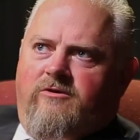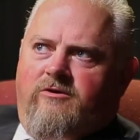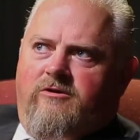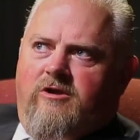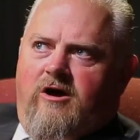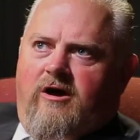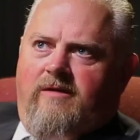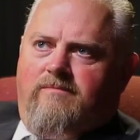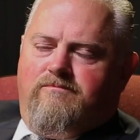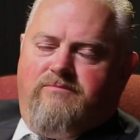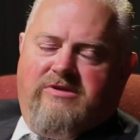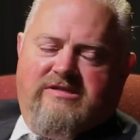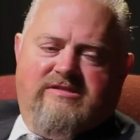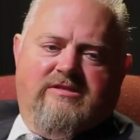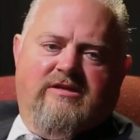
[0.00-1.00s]
you're not
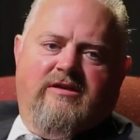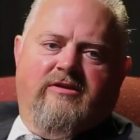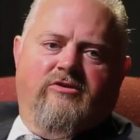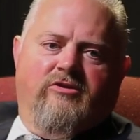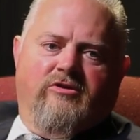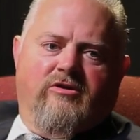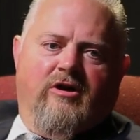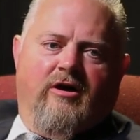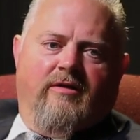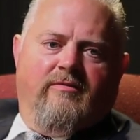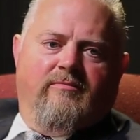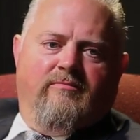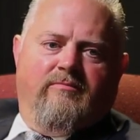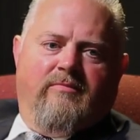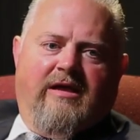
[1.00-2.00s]
busy and you're not
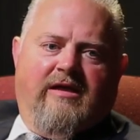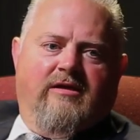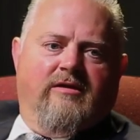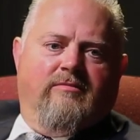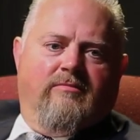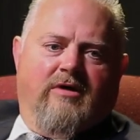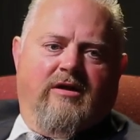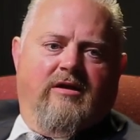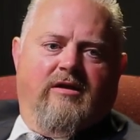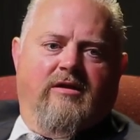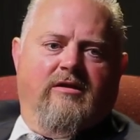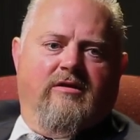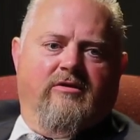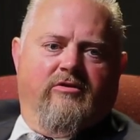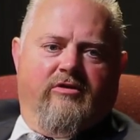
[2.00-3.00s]
making
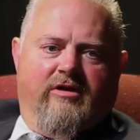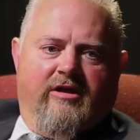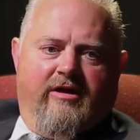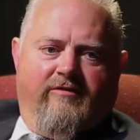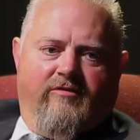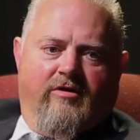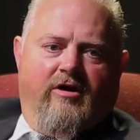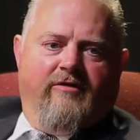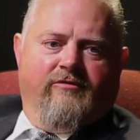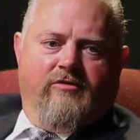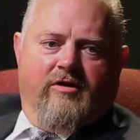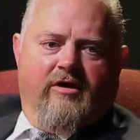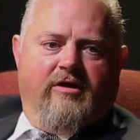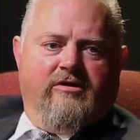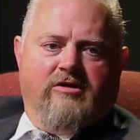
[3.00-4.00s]
money, you're going to have an awful
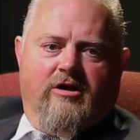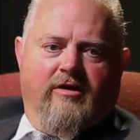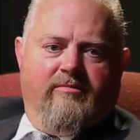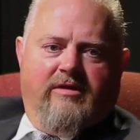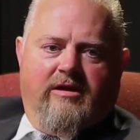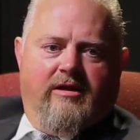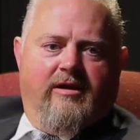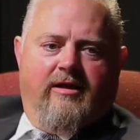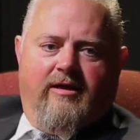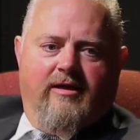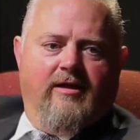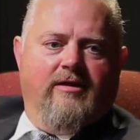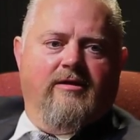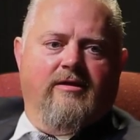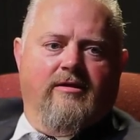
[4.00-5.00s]
hard time getting
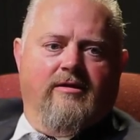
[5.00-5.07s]
ahead.